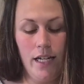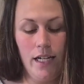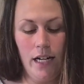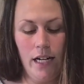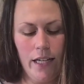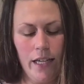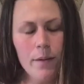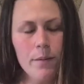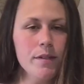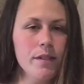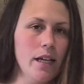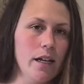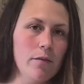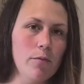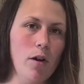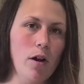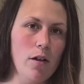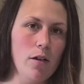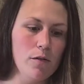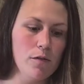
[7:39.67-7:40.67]
I keep saying
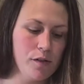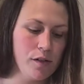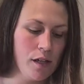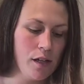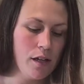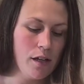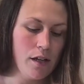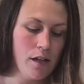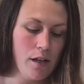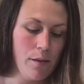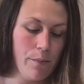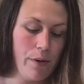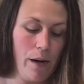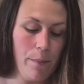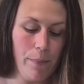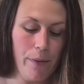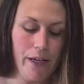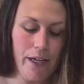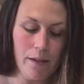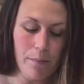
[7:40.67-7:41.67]
rolls, but I'm
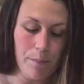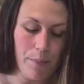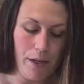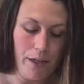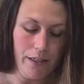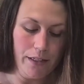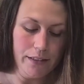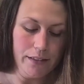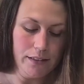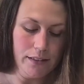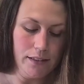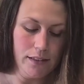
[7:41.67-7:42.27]
making buns.